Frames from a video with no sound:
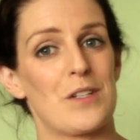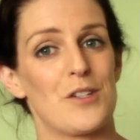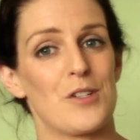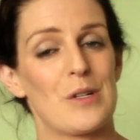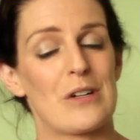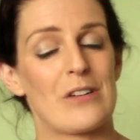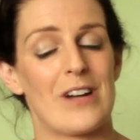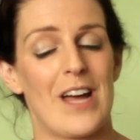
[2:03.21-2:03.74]
and
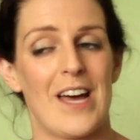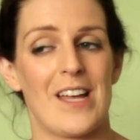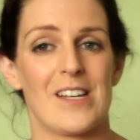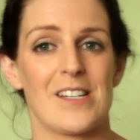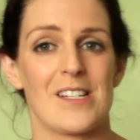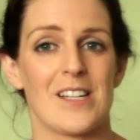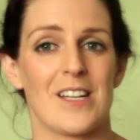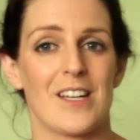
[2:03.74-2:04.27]
jeweller,
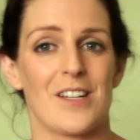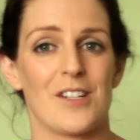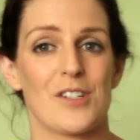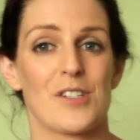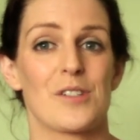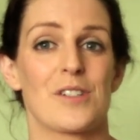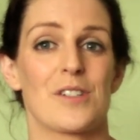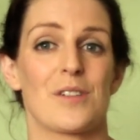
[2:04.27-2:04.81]
and
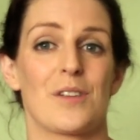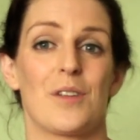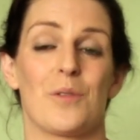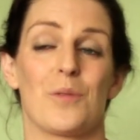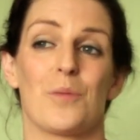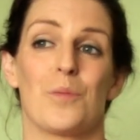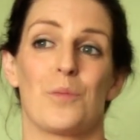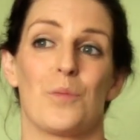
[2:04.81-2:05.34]
just, you
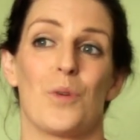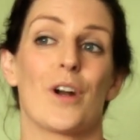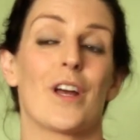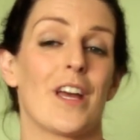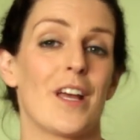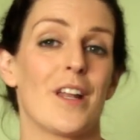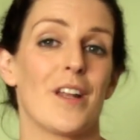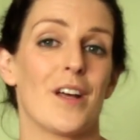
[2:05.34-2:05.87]
know,
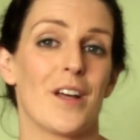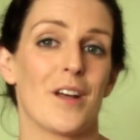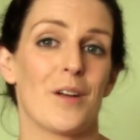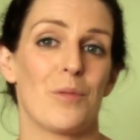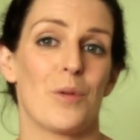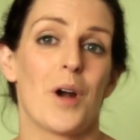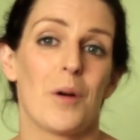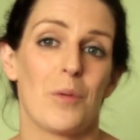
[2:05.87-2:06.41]
working in a
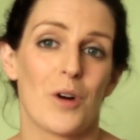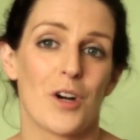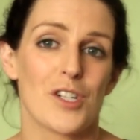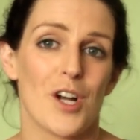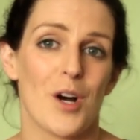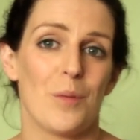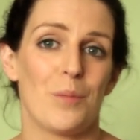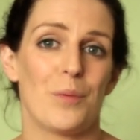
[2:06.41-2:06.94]

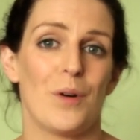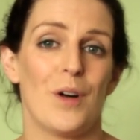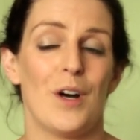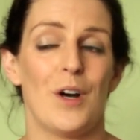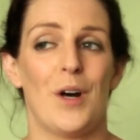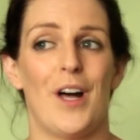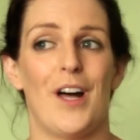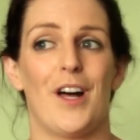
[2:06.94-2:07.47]
workshop
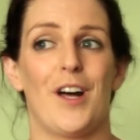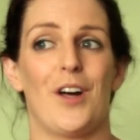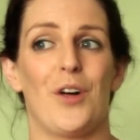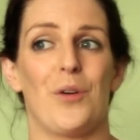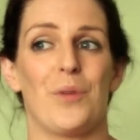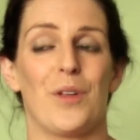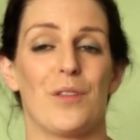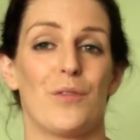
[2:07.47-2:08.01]

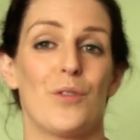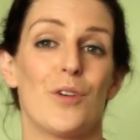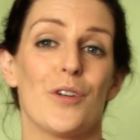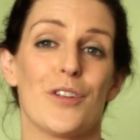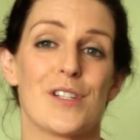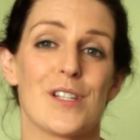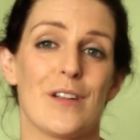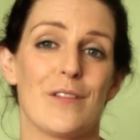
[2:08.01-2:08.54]
with four
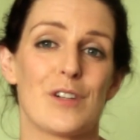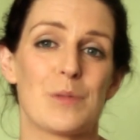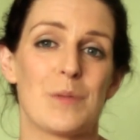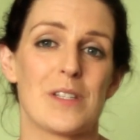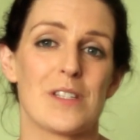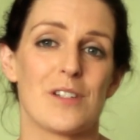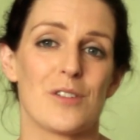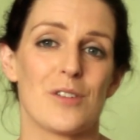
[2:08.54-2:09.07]
other
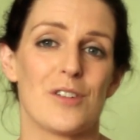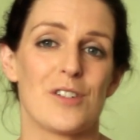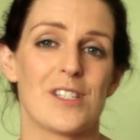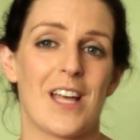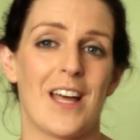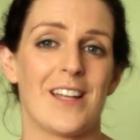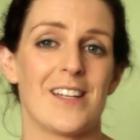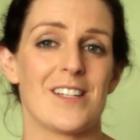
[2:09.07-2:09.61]
silversmiths and
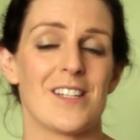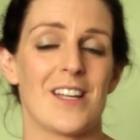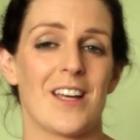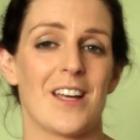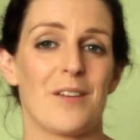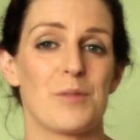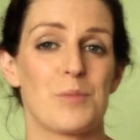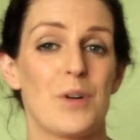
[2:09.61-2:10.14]
jewellers, and
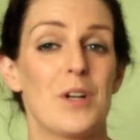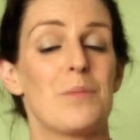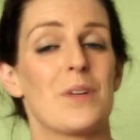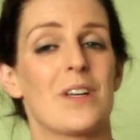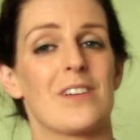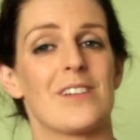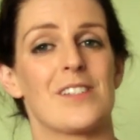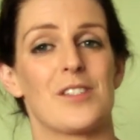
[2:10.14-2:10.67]
it was brilliant
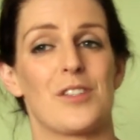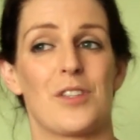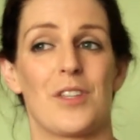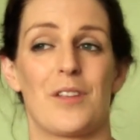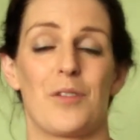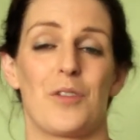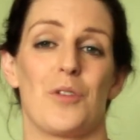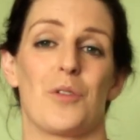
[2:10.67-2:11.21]
because,
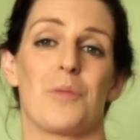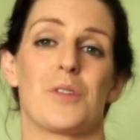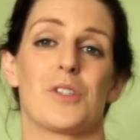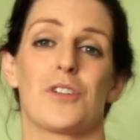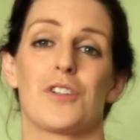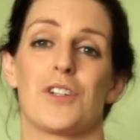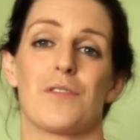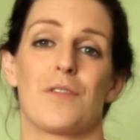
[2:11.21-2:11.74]
you know, there was
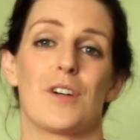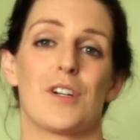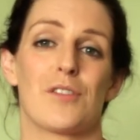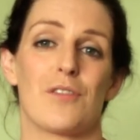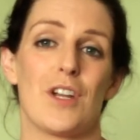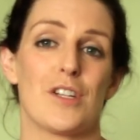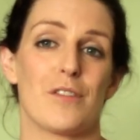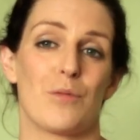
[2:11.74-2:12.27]
such a
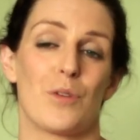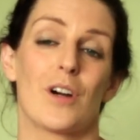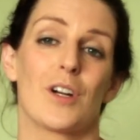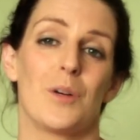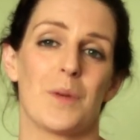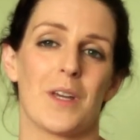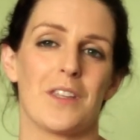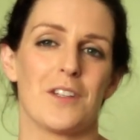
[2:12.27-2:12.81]
diverse range of work
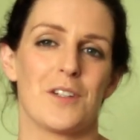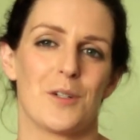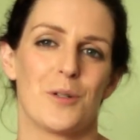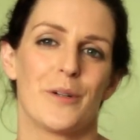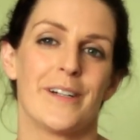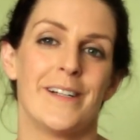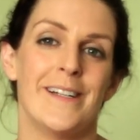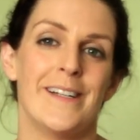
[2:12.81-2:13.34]
coming in the
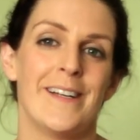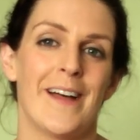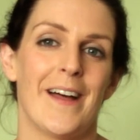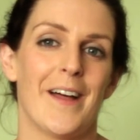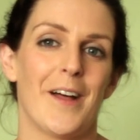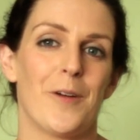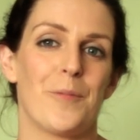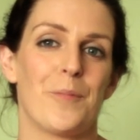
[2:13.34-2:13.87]
door.
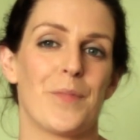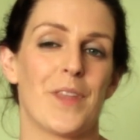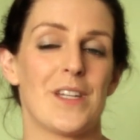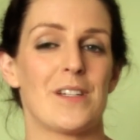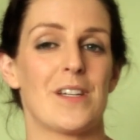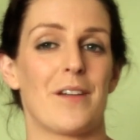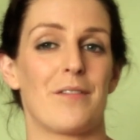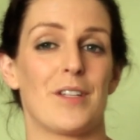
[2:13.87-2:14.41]
They
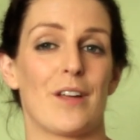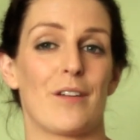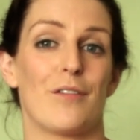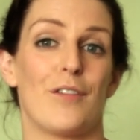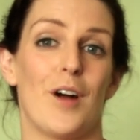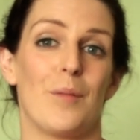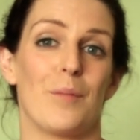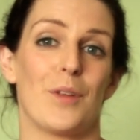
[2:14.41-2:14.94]
did everything
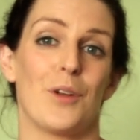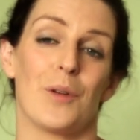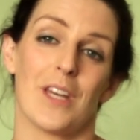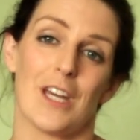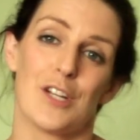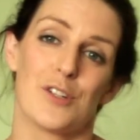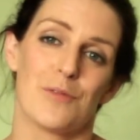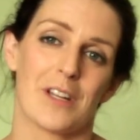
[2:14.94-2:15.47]
from, you know,
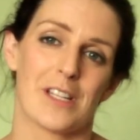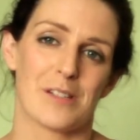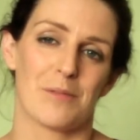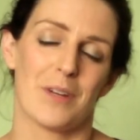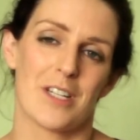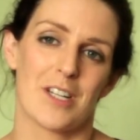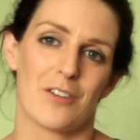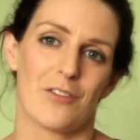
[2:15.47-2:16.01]
engagement rings and
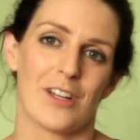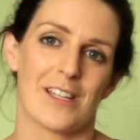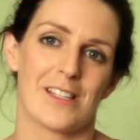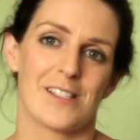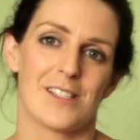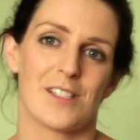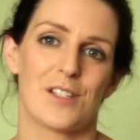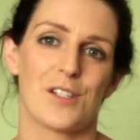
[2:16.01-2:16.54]
wedding
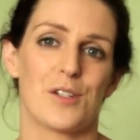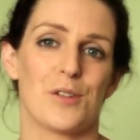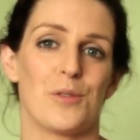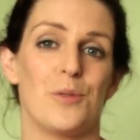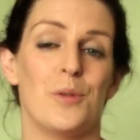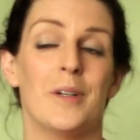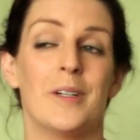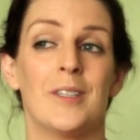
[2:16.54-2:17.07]
rings
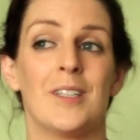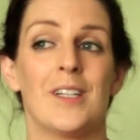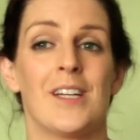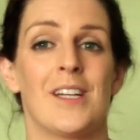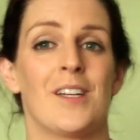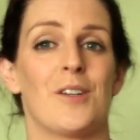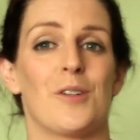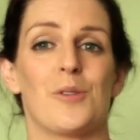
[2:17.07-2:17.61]
to,
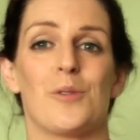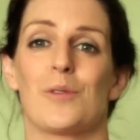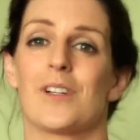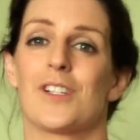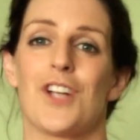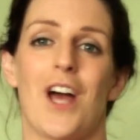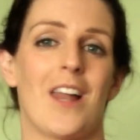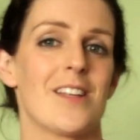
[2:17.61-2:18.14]
you know,
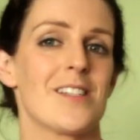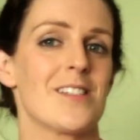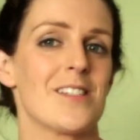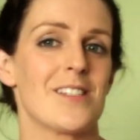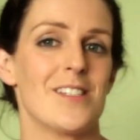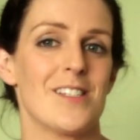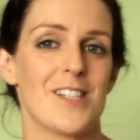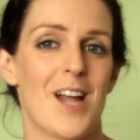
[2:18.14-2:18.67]

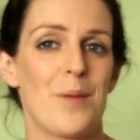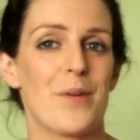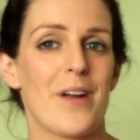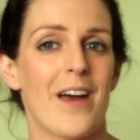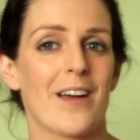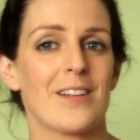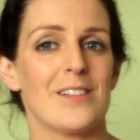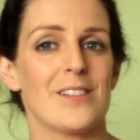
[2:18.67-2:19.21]
chalices and
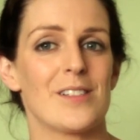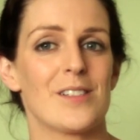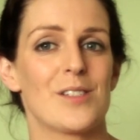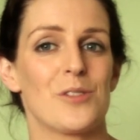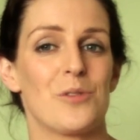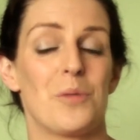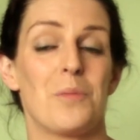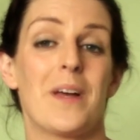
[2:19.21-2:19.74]
tabernacles.
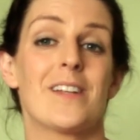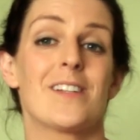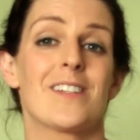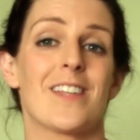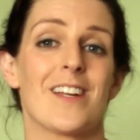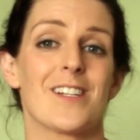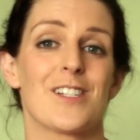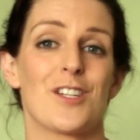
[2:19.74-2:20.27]
So it meant
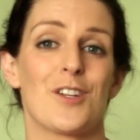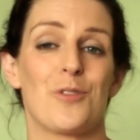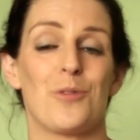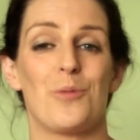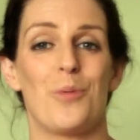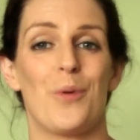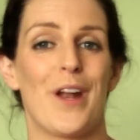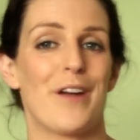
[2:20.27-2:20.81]
that, you
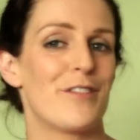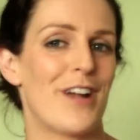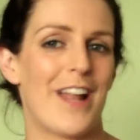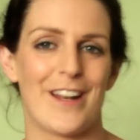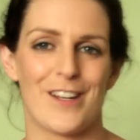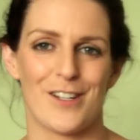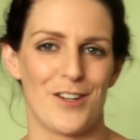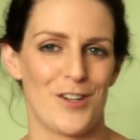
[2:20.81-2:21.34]
know, whatever
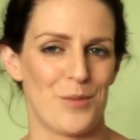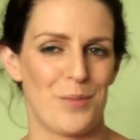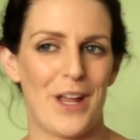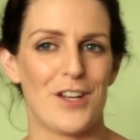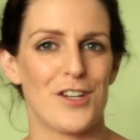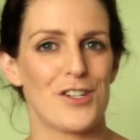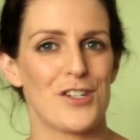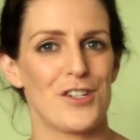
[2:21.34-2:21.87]
landed on your
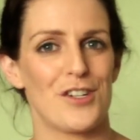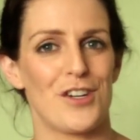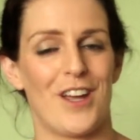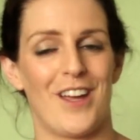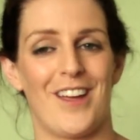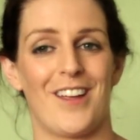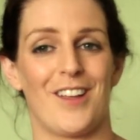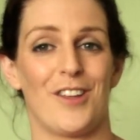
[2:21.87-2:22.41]
bench,
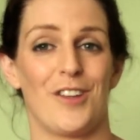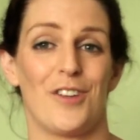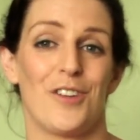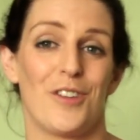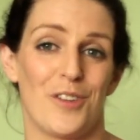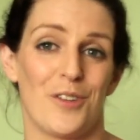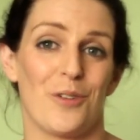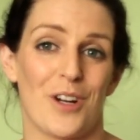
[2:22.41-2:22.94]

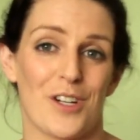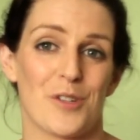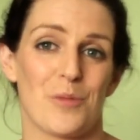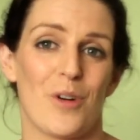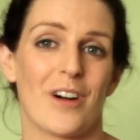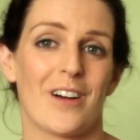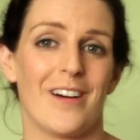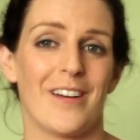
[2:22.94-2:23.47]
you got to
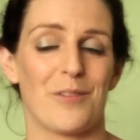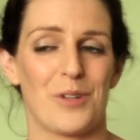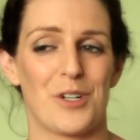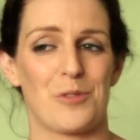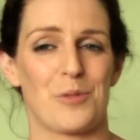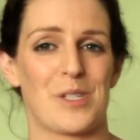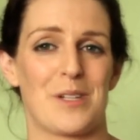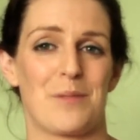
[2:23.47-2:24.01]
work on,
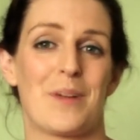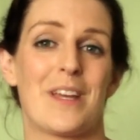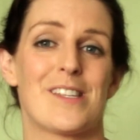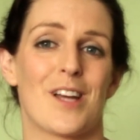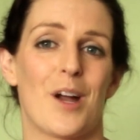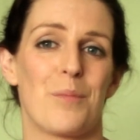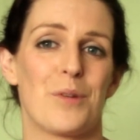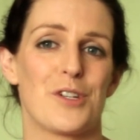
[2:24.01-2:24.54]
which was an
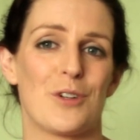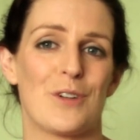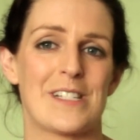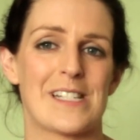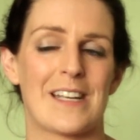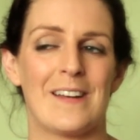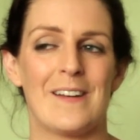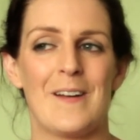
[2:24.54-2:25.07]
amazing
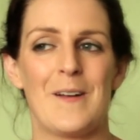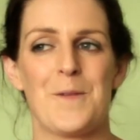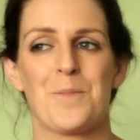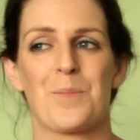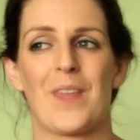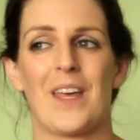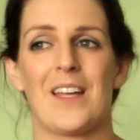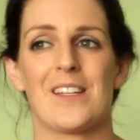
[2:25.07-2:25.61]
opportunity.
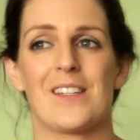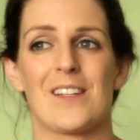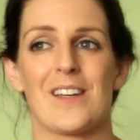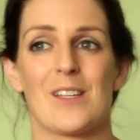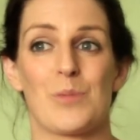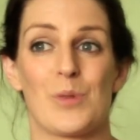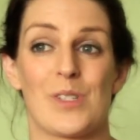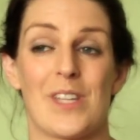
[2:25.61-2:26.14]
And
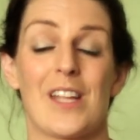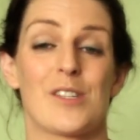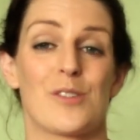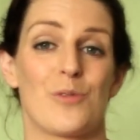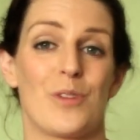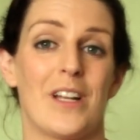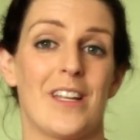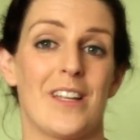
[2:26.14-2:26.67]
I suppose
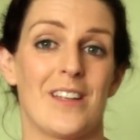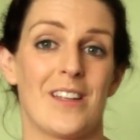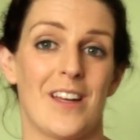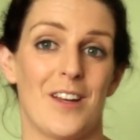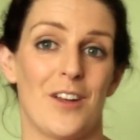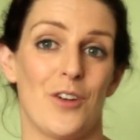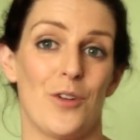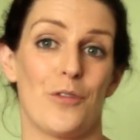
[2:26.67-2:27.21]
that's really,
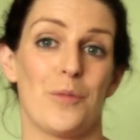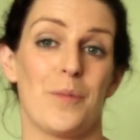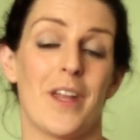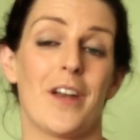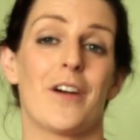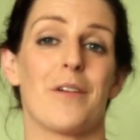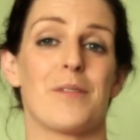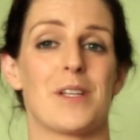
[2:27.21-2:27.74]
you know, from
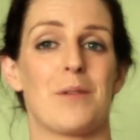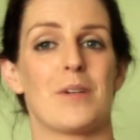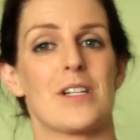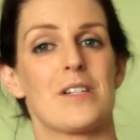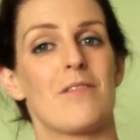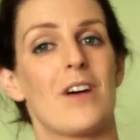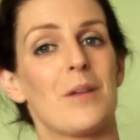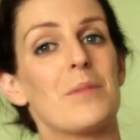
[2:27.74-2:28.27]
there I was able
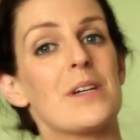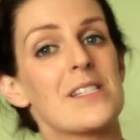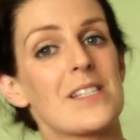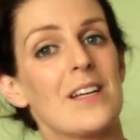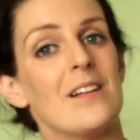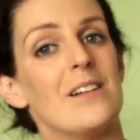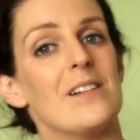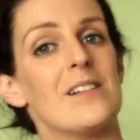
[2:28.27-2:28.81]
to develop my
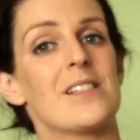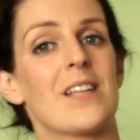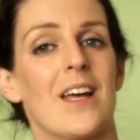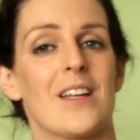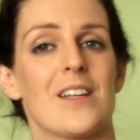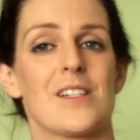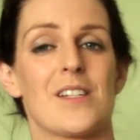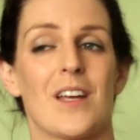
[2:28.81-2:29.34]
skills
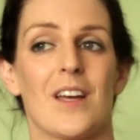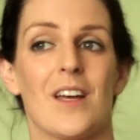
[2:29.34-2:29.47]
and,